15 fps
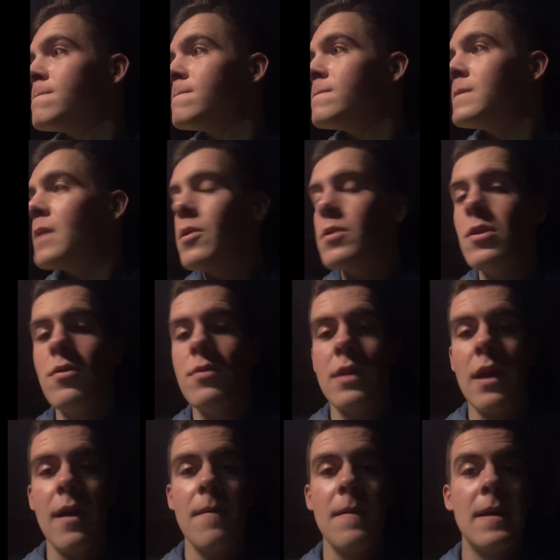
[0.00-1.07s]
No news
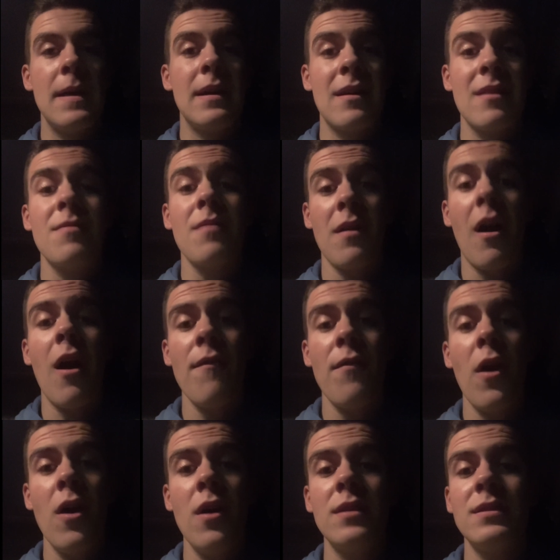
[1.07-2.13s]
yet? Because I've
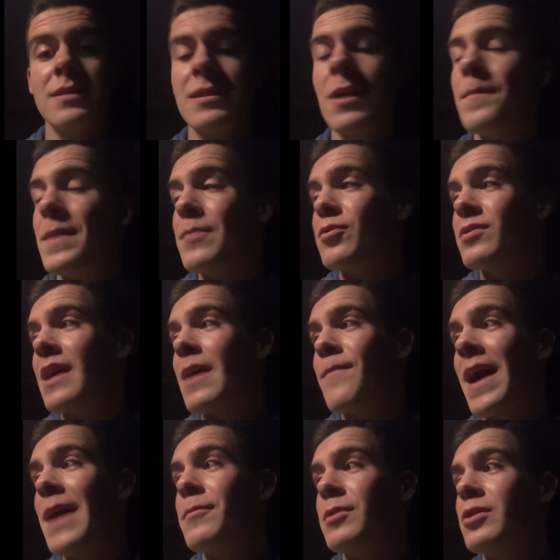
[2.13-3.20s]
heard some people saying
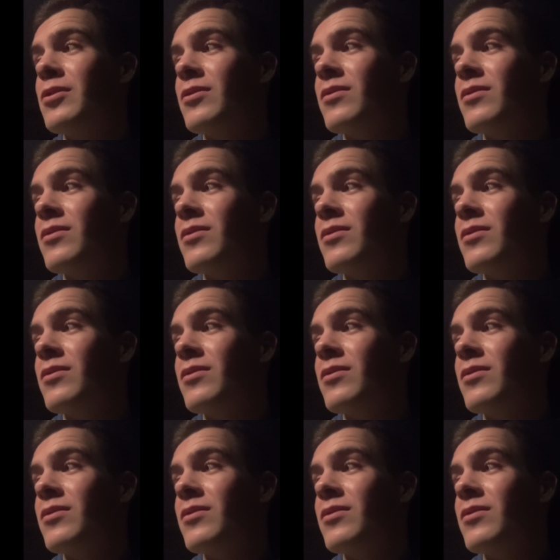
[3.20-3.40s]
Bachmann could